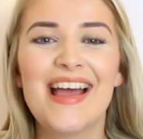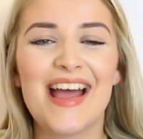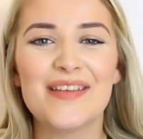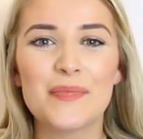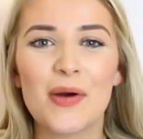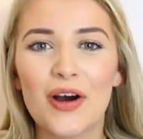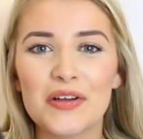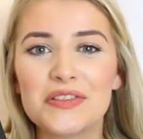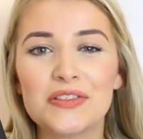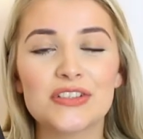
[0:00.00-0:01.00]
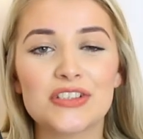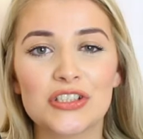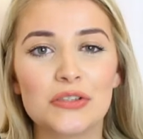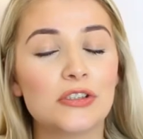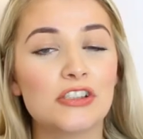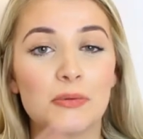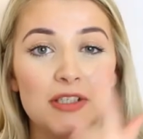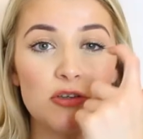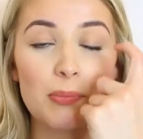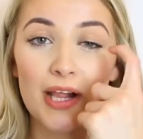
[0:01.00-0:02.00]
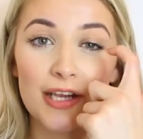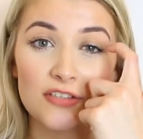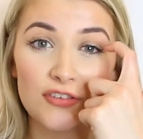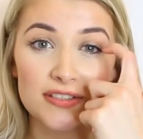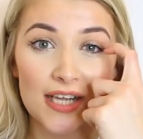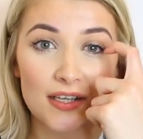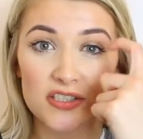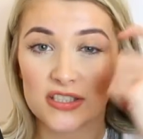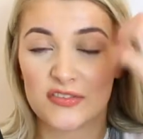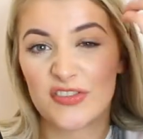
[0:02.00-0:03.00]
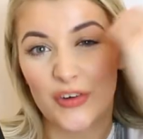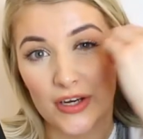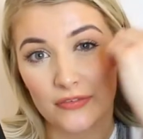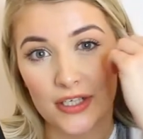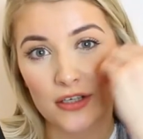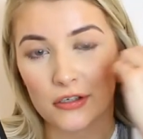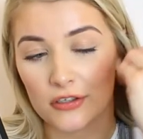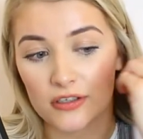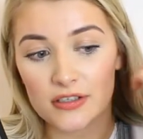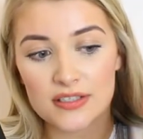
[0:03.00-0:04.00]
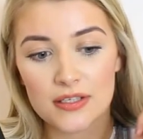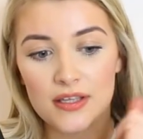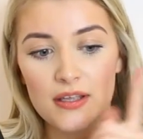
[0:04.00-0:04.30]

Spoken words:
But also to look when you apply your false eyelashes if you've got it really close.